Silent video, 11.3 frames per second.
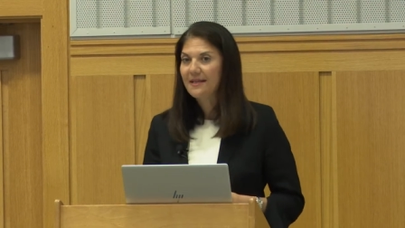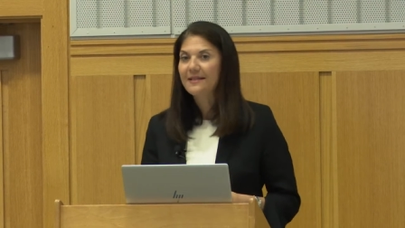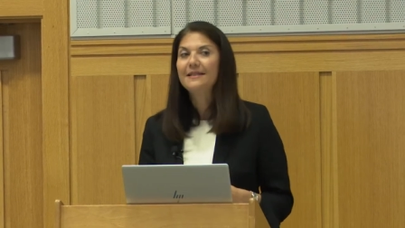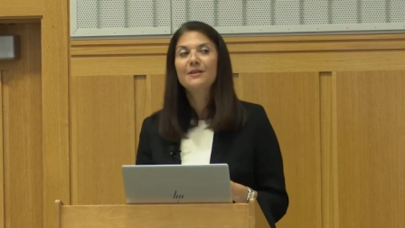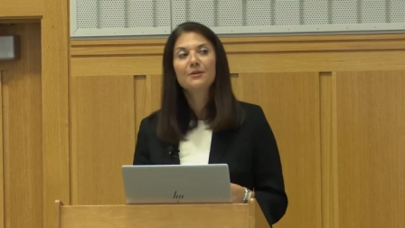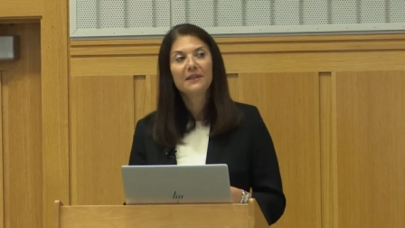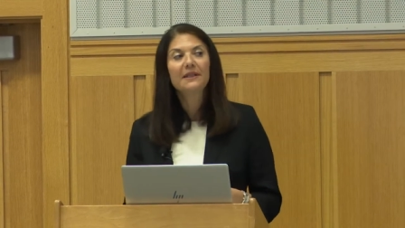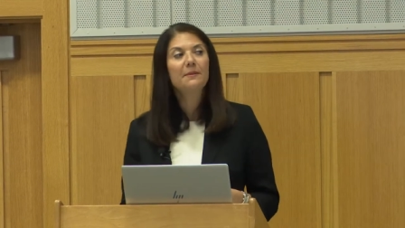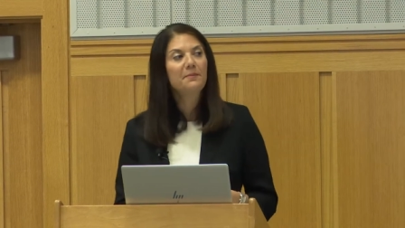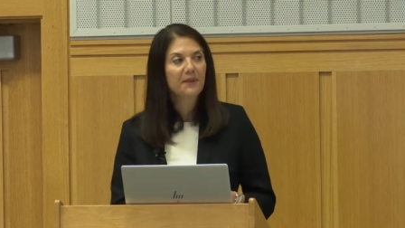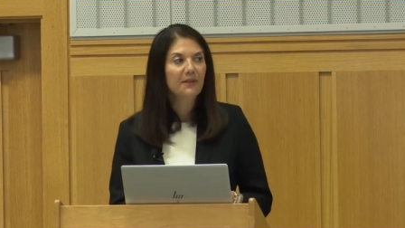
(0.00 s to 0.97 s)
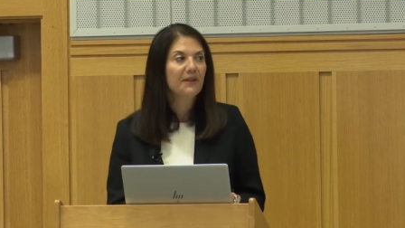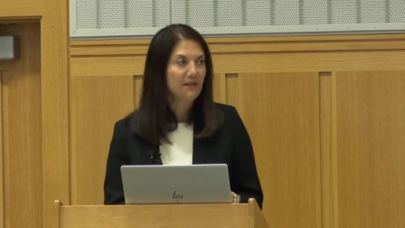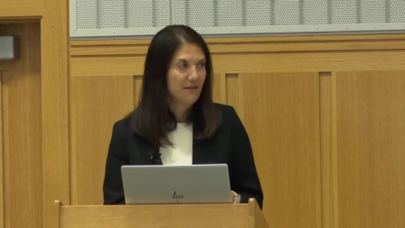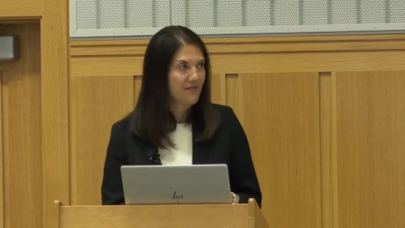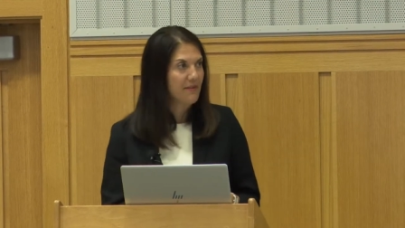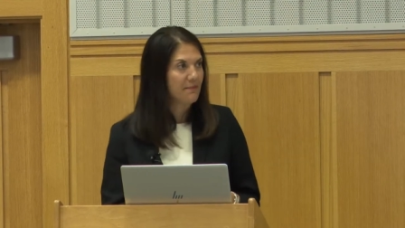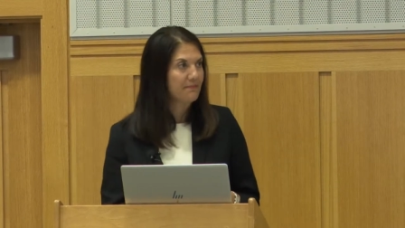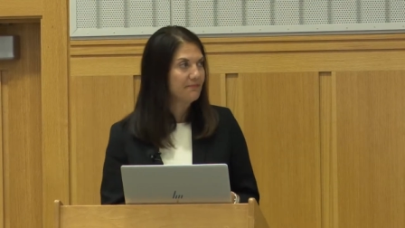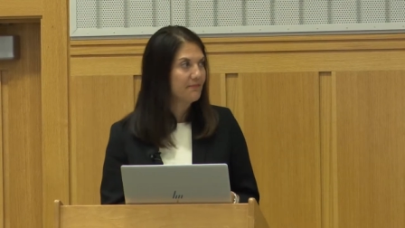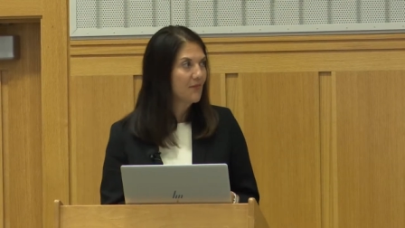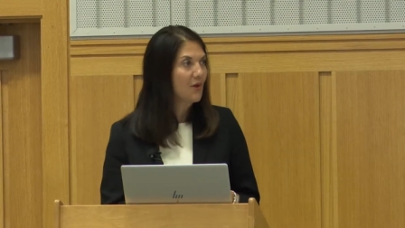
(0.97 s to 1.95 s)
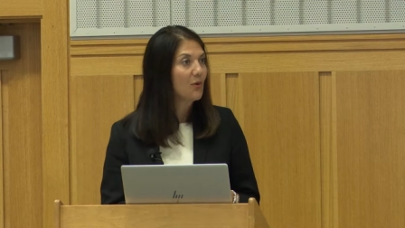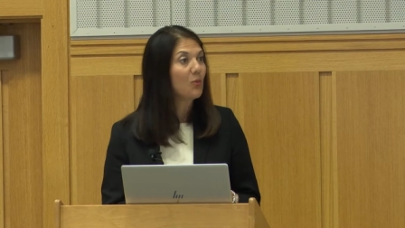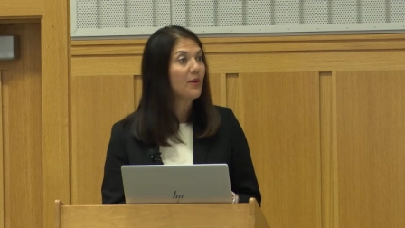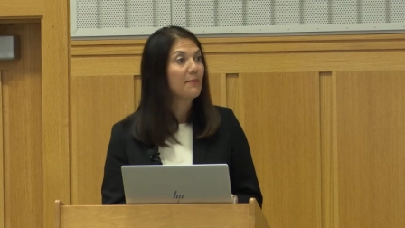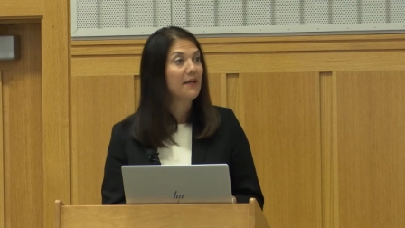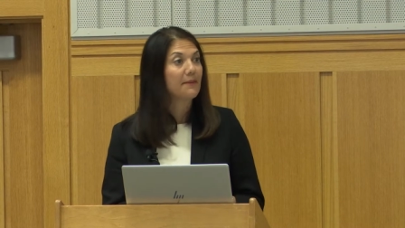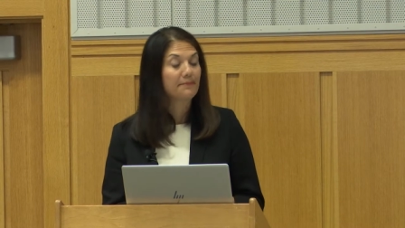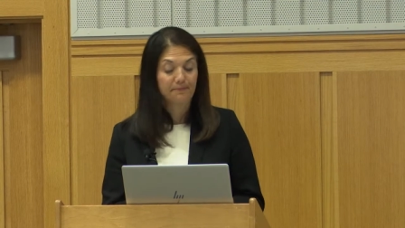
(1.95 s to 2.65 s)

nearly a billion of them, are women.